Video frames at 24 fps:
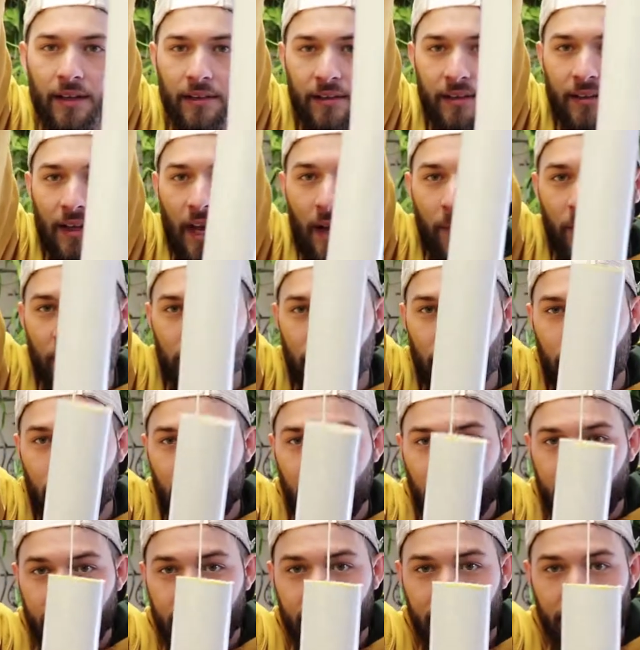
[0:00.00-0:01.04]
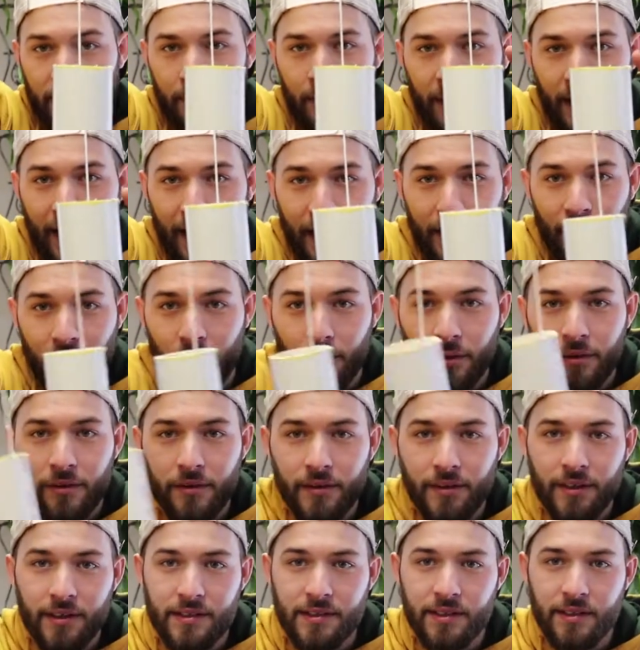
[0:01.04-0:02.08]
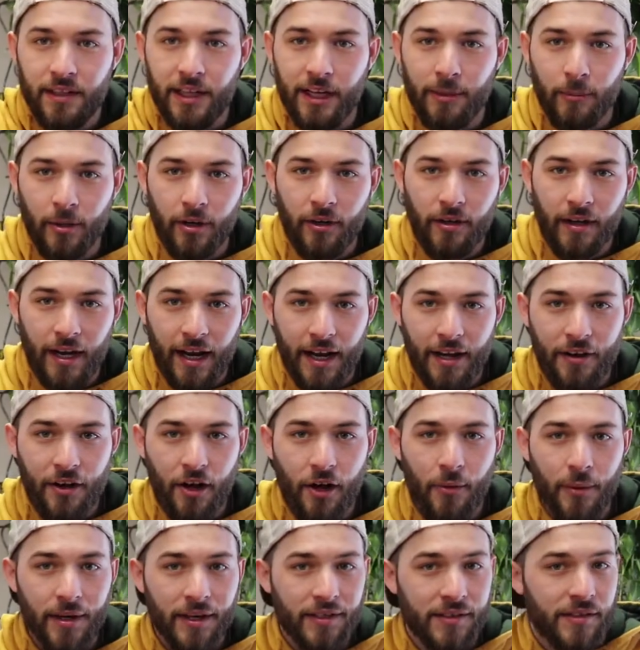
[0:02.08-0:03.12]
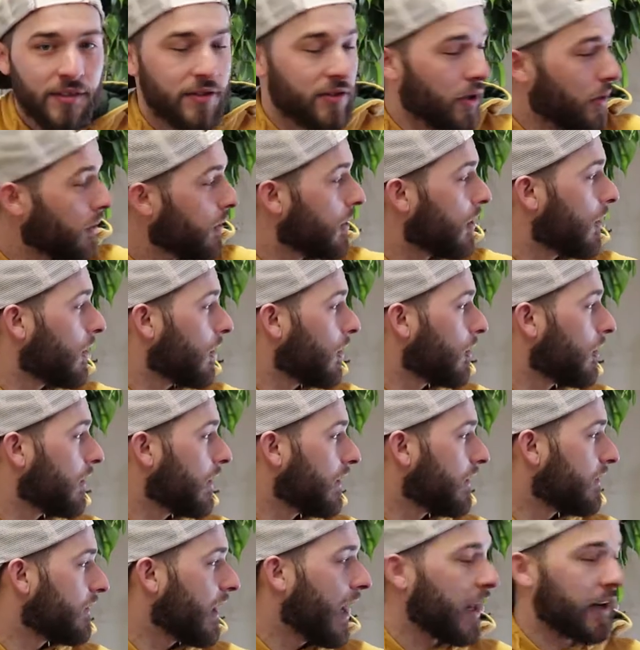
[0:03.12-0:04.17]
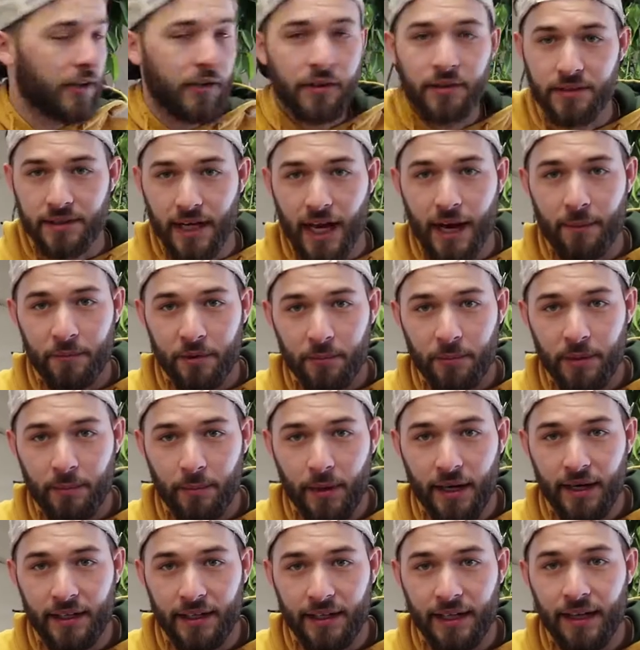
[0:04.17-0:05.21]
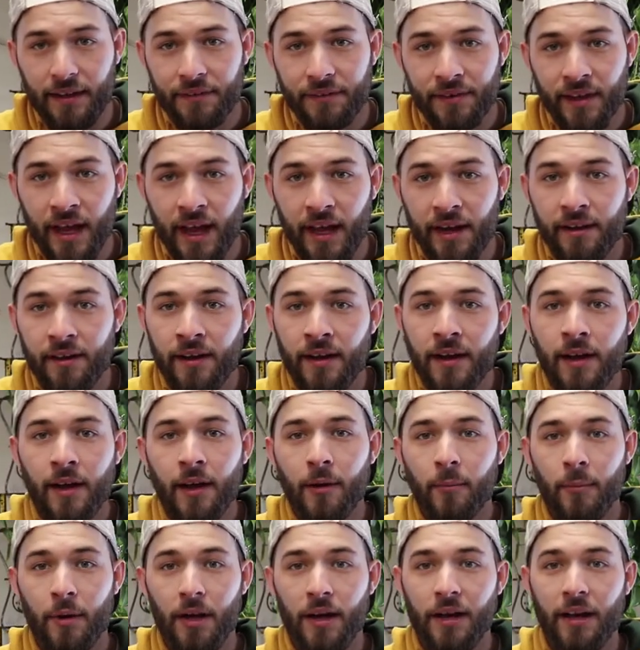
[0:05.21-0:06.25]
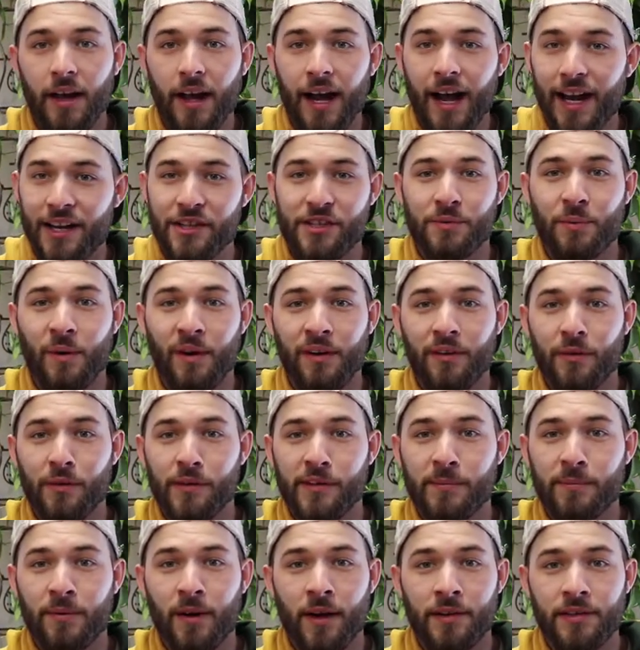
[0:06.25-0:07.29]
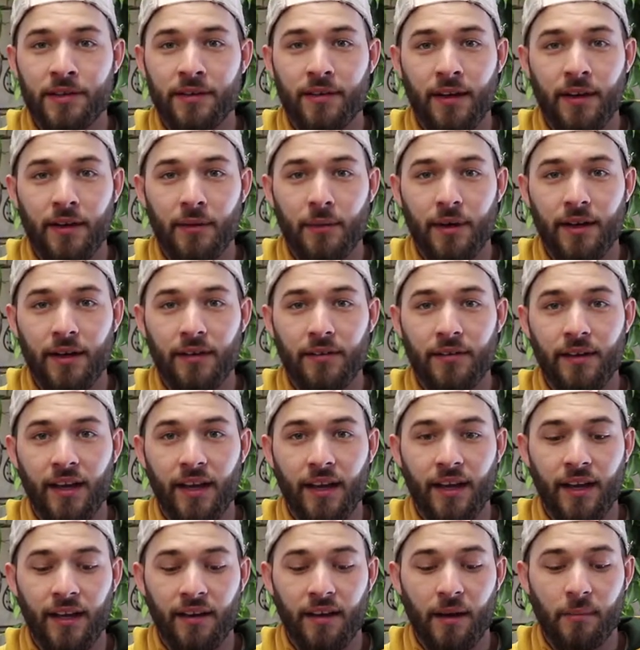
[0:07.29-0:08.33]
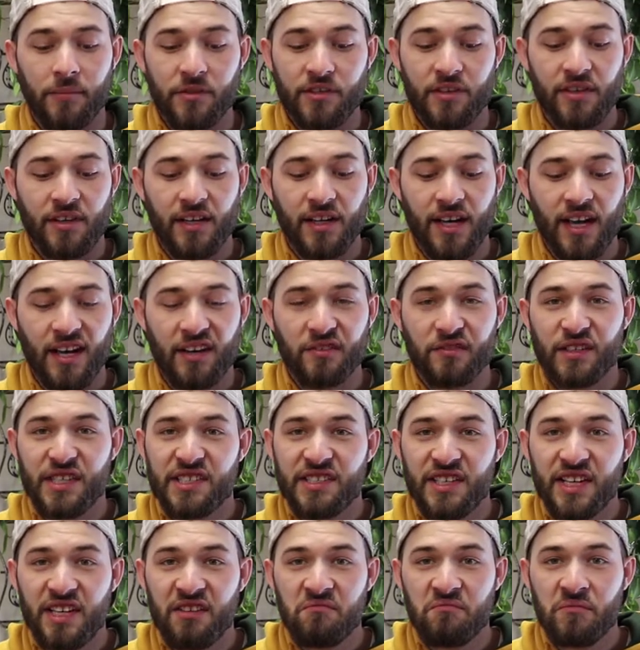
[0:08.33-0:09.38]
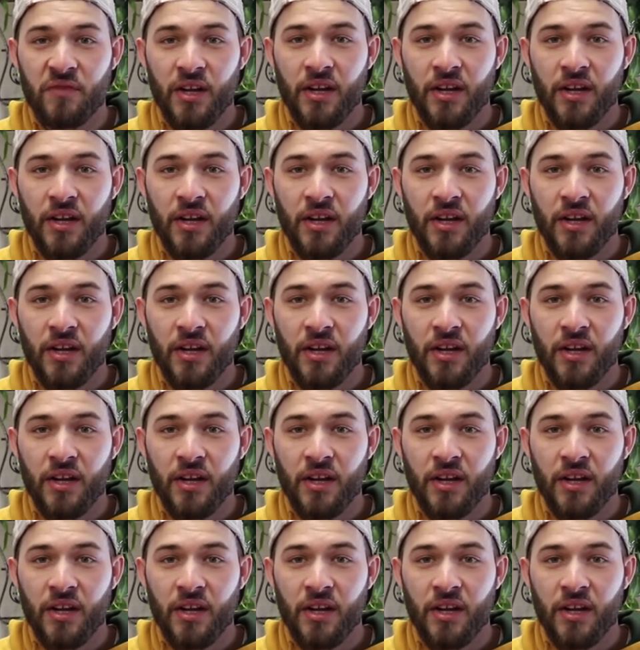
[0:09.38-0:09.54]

this is, I'm gonna be painting them. I know, disclaimer, I know it is so cold. It's not a good time to be painting outside, but I just wanna do this project anyways, and I'm just gonna kinda risk it